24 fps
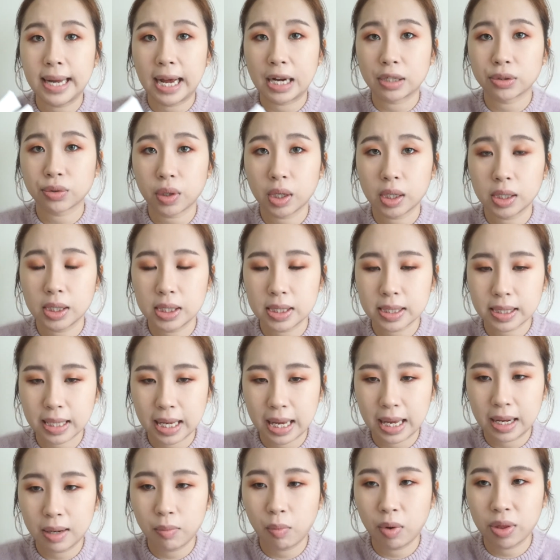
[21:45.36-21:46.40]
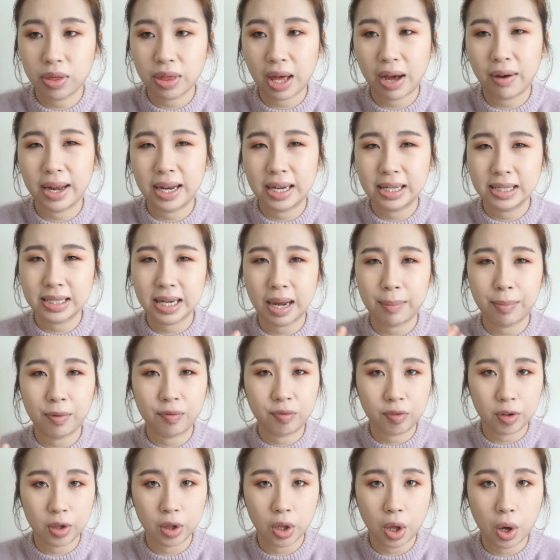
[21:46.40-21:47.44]
natural on your skin without any type of
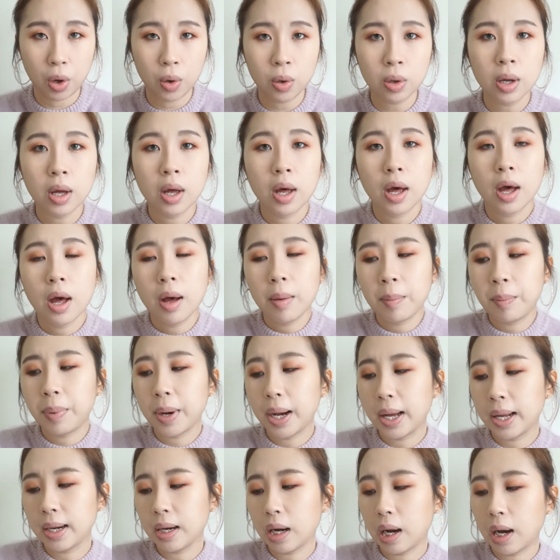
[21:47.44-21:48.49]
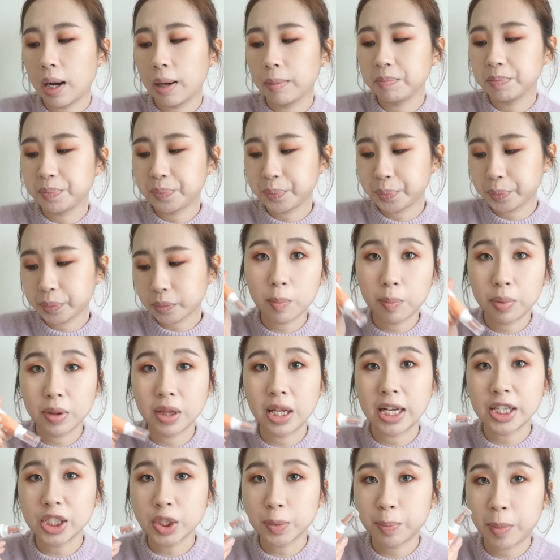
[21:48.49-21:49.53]
glow. But
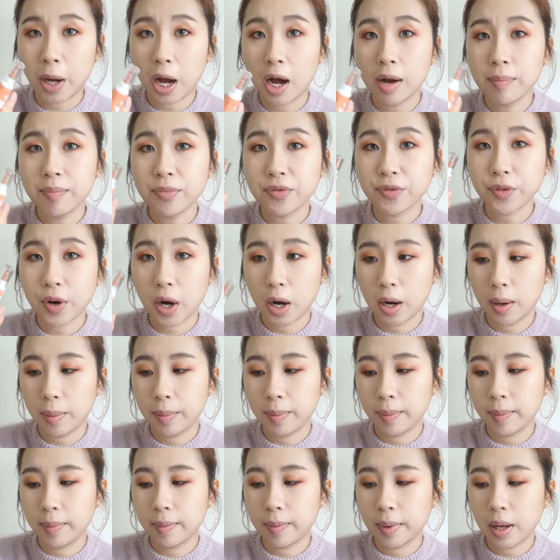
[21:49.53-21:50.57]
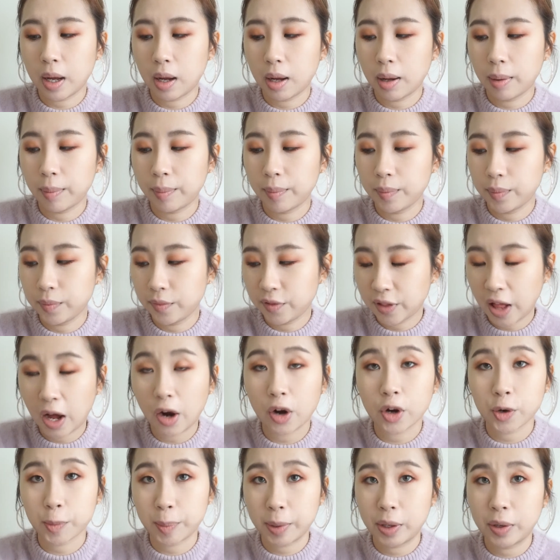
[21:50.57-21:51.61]
Blush Balm from Flower